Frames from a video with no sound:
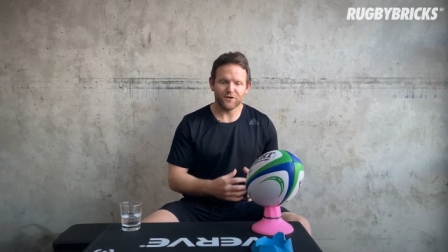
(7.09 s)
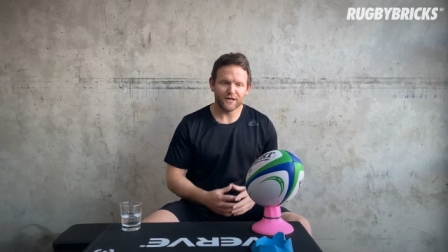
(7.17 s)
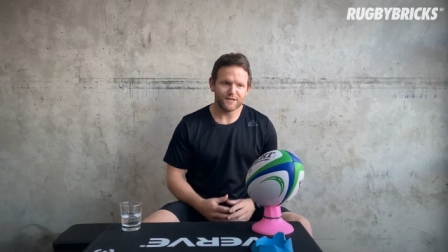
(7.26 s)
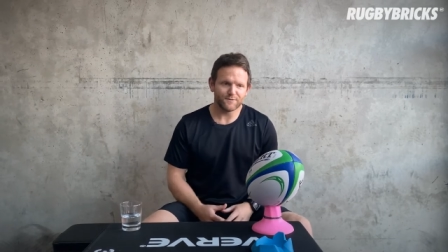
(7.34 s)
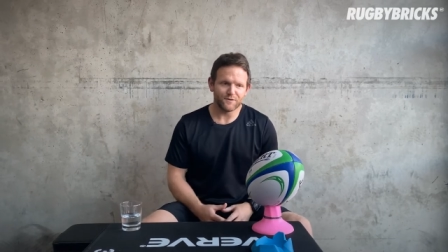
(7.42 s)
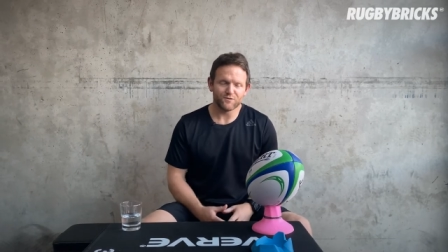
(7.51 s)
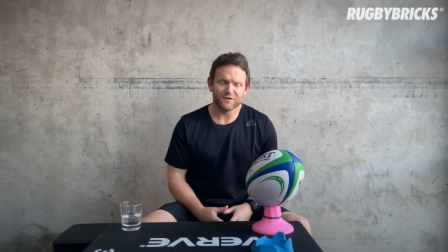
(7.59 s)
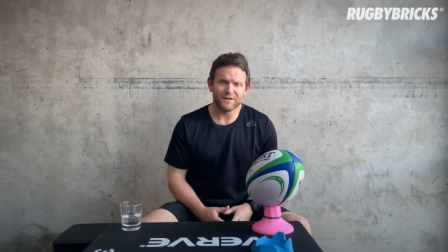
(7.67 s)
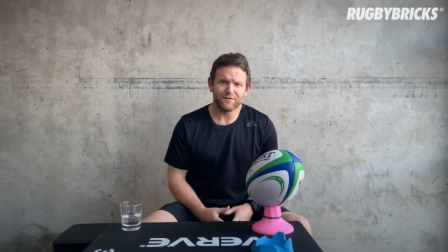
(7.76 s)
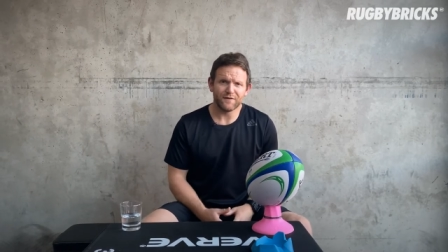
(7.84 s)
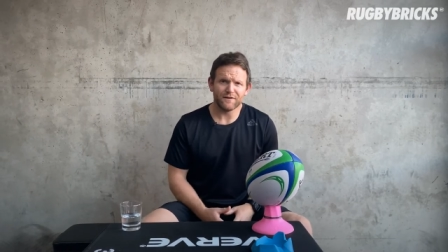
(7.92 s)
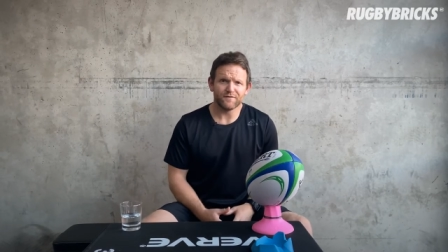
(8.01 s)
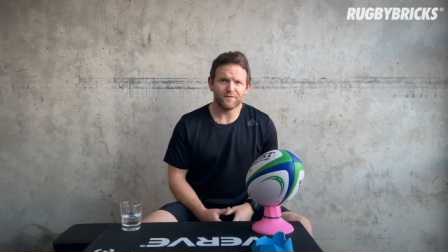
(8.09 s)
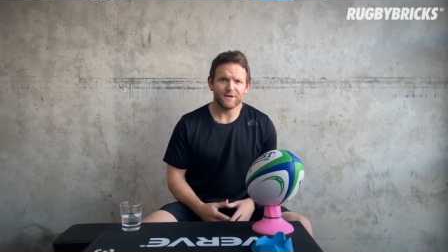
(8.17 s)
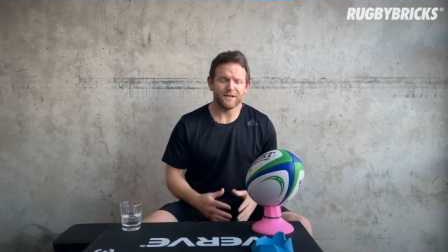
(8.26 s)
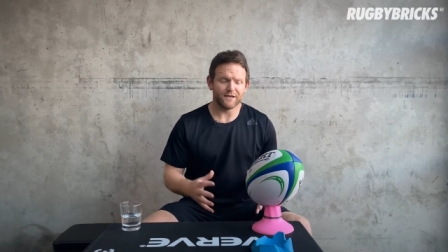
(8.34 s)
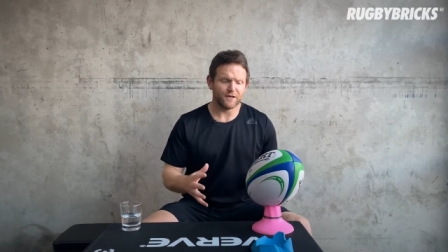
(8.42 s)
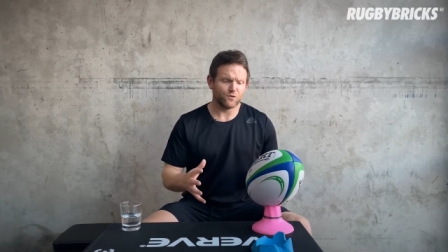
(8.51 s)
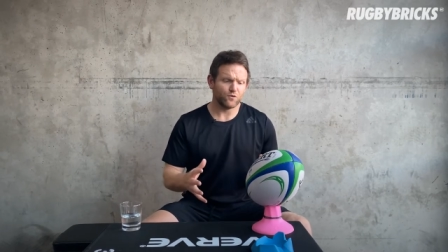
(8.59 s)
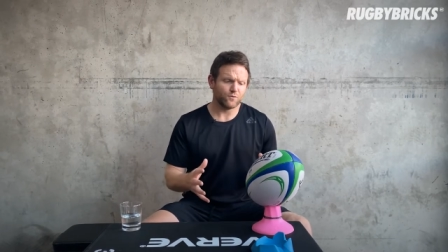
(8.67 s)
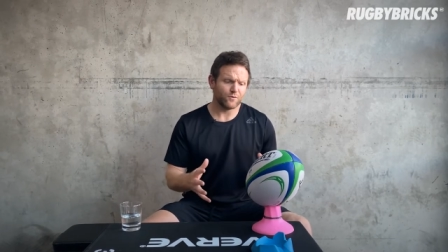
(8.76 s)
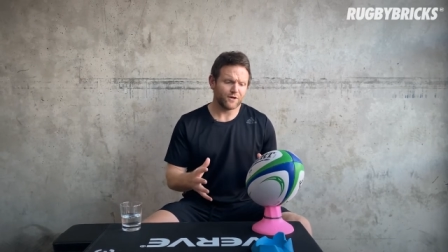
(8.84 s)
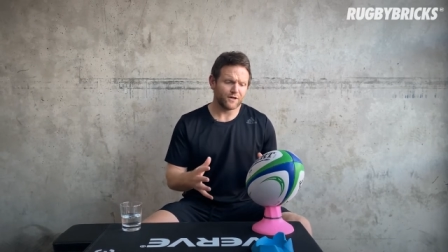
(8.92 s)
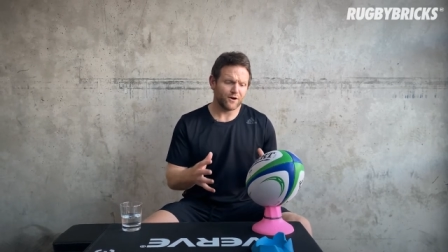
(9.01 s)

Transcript: It's been really fun for me to get all my